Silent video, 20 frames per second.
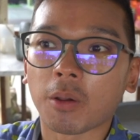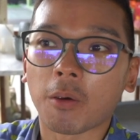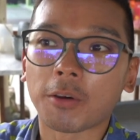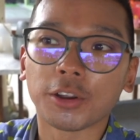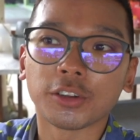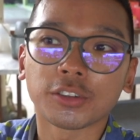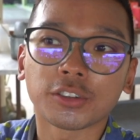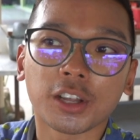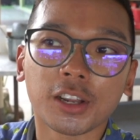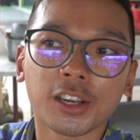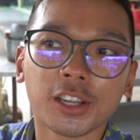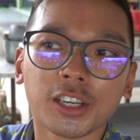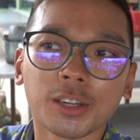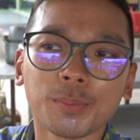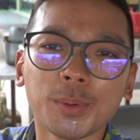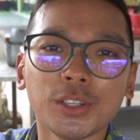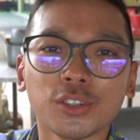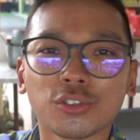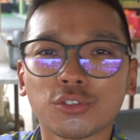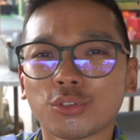It's a little
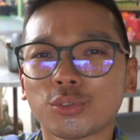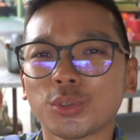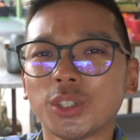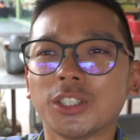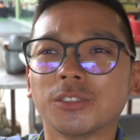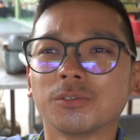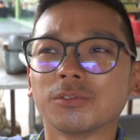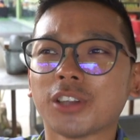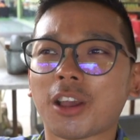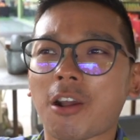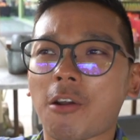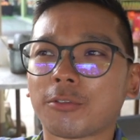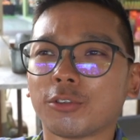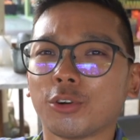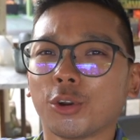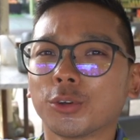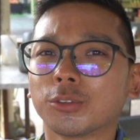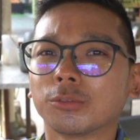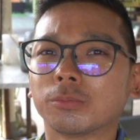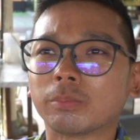bit sweet
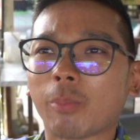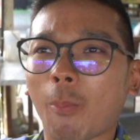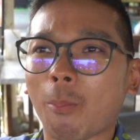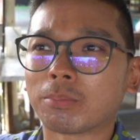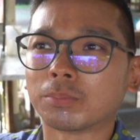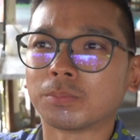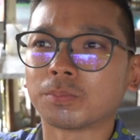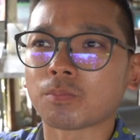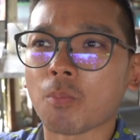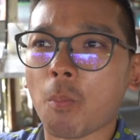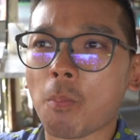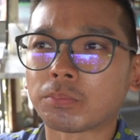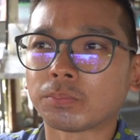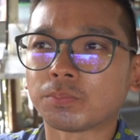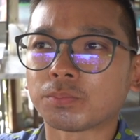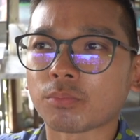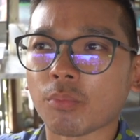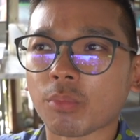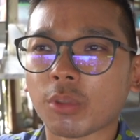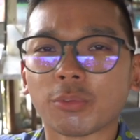note
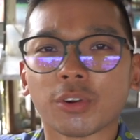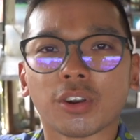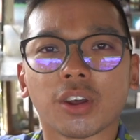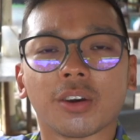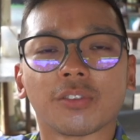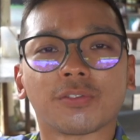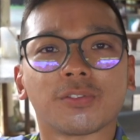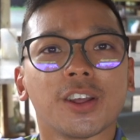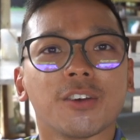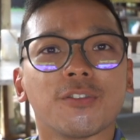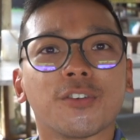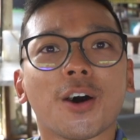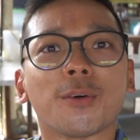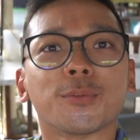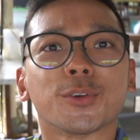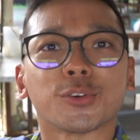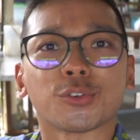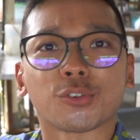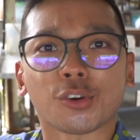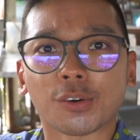with the flavor of
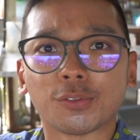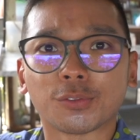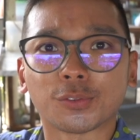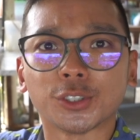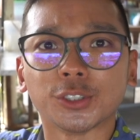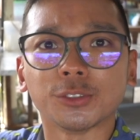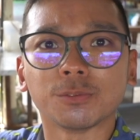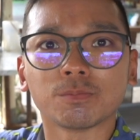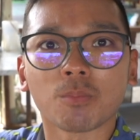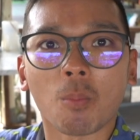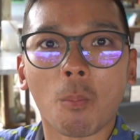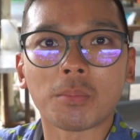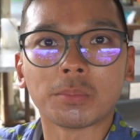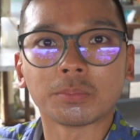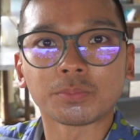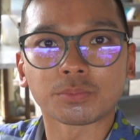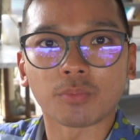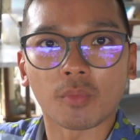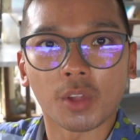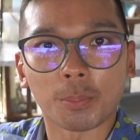the dragon fruit.
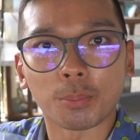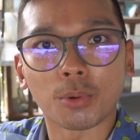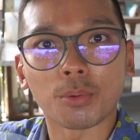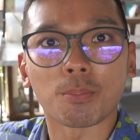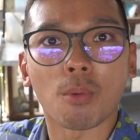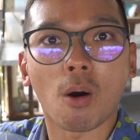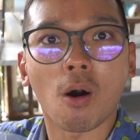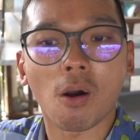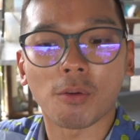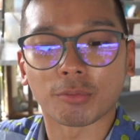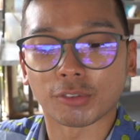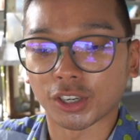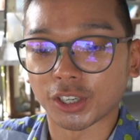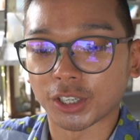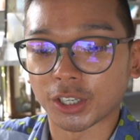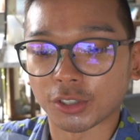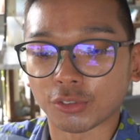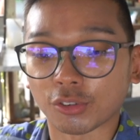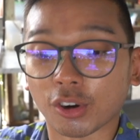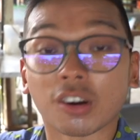We put more of
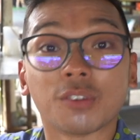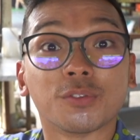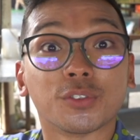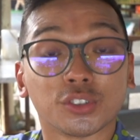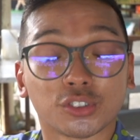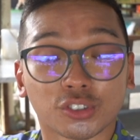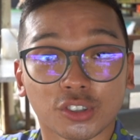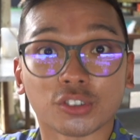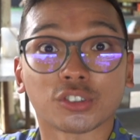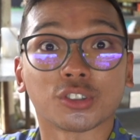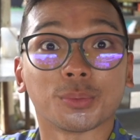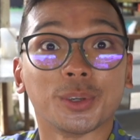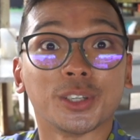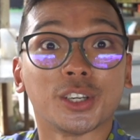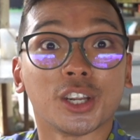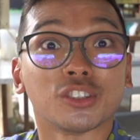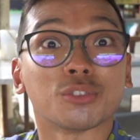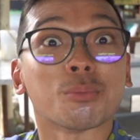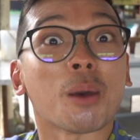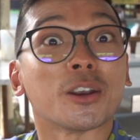the dragon fruit sauce, so it
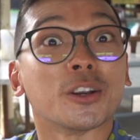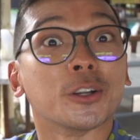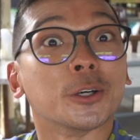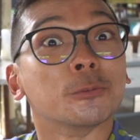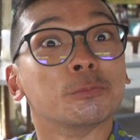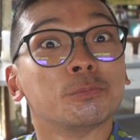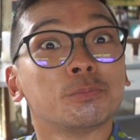tastes better.